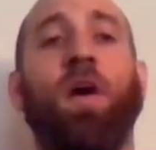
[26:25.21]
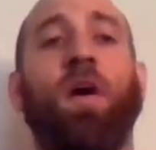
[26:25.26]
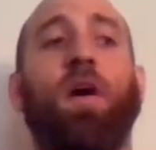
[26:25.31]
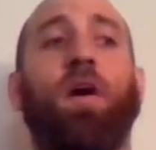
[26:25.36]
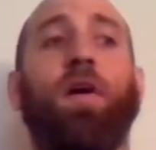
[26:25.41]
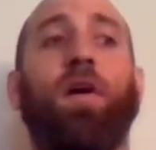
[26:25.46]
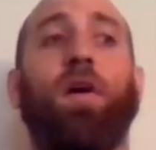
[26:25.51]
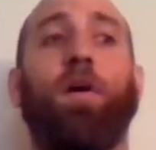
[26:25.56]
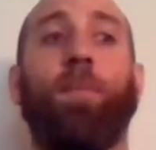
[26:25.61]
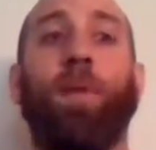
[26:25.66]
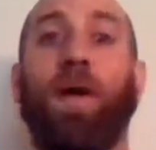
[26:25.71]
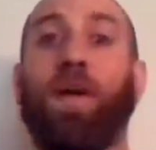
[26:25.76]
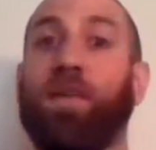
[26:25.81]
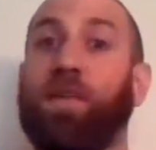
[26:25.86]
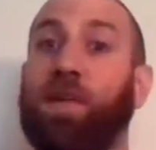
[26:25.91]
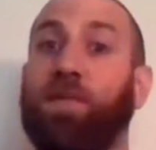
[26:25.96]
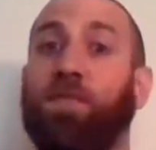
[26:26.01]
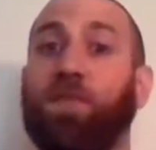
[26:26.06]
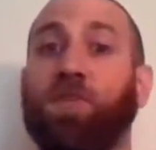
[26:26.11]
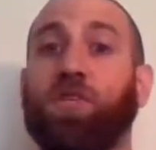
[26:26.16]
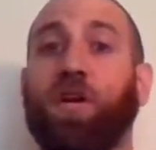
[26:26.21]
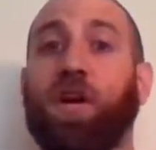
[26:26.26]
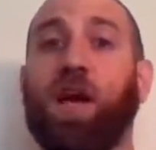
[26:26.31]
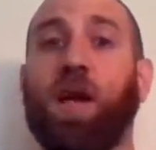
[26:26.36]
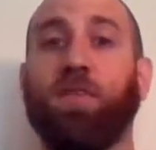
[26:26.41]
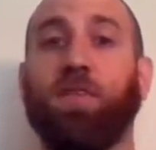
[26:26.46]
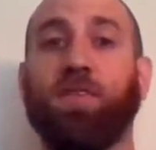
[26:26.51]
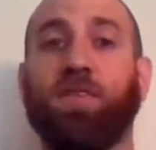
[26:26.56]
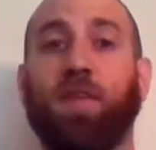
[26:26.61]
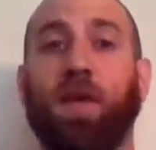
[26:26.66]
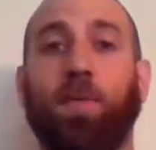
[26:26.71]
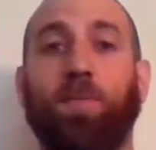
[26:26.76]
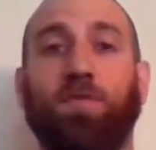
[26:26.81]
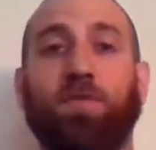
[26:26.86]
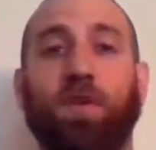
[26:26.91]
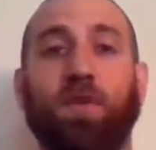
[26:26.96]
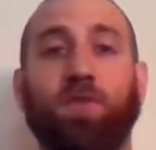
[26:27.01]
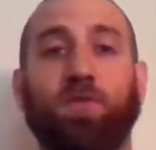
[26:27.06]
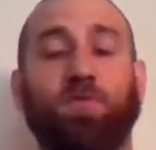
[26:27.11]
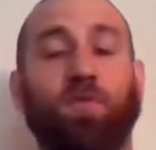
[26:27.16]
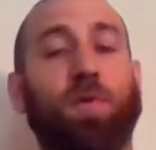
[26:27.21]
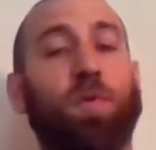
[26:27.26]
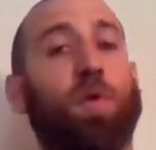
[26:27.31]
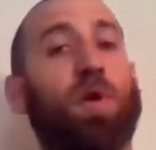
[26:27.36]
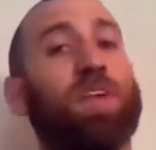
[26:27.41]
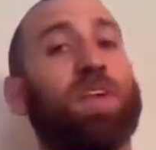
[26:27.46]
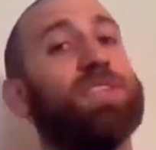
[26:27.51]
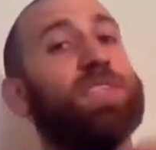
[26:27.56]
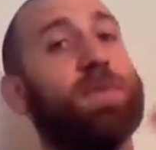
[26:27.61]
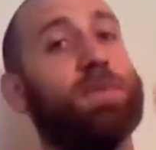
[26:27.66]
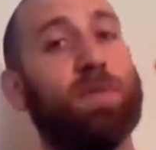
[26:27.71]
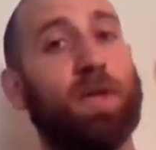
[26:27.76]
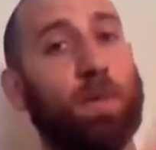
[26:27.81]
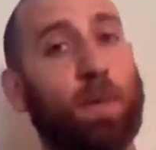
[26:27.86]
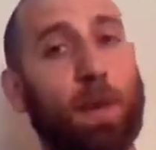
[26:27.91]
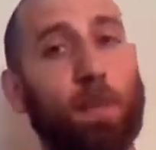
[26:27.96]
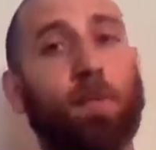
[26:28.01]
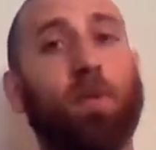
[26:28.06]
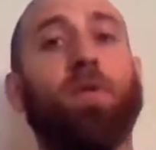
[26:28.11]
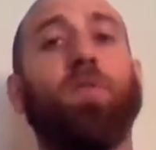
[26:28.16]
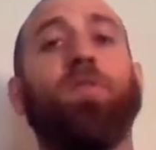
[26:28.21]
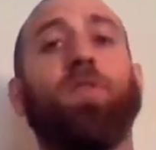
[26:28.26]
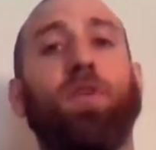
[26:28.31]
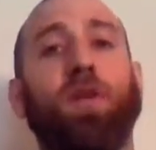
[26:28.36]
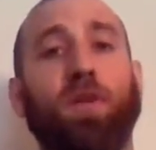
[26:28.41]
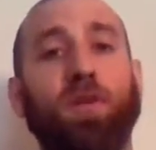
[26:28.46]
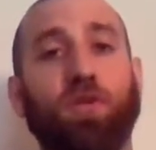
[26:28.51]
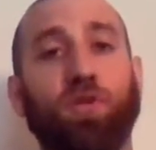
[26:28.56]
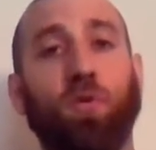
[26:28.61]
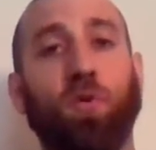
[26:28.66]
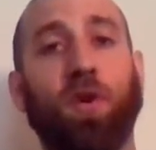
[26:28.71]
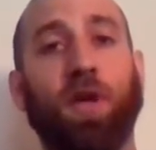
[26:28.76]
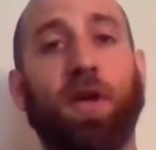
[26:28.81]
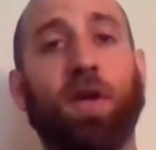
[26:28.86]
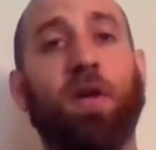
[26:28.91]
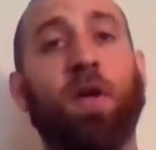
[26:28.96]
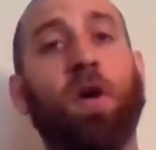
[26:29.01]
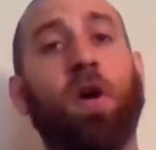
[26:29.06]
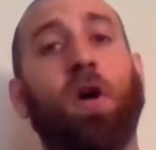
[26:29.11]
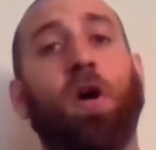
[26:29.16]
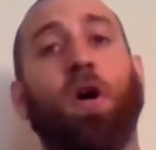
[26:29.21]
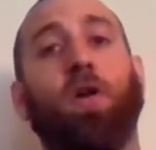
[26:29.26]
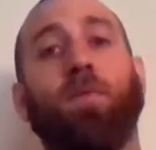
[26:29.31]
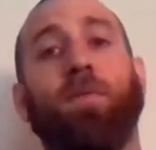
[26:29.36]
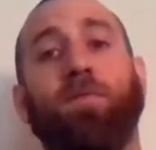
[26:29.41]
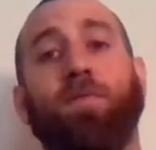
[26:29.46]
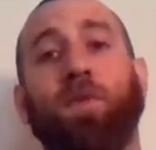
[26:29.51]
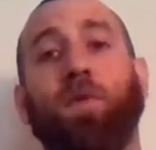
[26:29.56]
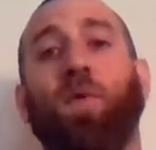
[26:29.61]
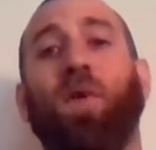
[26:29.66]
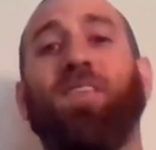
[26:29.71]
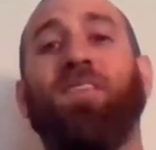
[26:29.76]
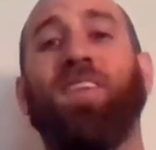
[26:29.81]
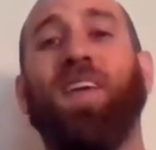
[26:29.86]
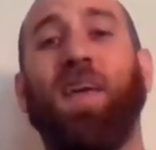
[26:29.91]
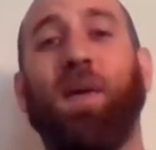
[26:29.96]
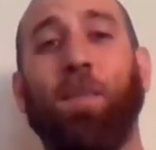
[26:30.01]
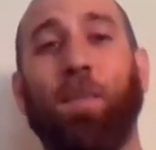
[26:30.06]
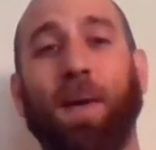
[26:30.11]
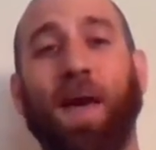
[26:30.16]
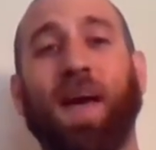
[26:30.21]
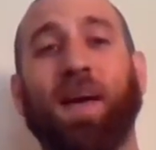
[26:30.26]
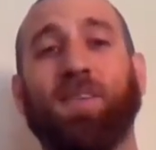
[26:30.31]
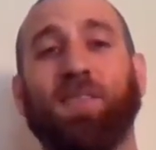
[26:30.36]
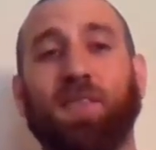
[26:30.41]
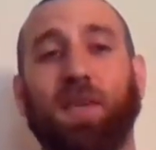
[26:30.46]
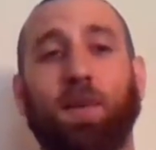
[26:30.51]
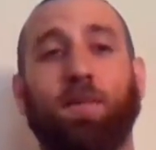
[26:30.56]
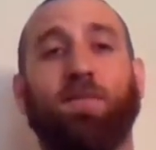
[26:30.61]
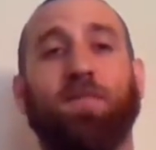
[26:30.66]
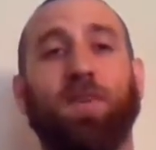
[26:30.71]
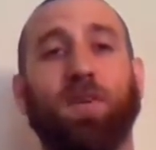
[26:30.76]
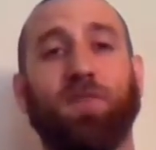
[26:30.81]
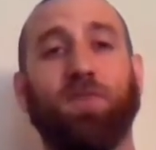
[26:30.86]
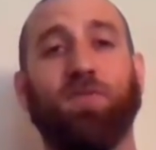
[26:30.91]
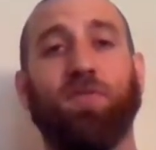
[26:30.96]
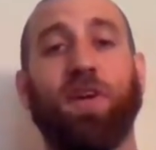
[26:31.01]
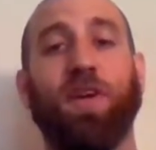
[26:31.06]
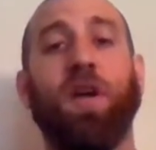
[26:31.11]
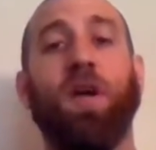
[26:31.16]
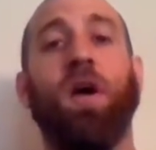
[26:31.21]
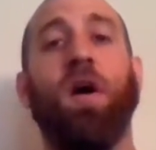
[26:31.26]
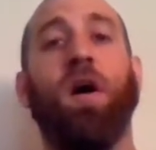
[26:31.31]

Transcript: And definitely check out the Slammiversary one. It seems like people are really enjoying our review of Impact Slammiversary.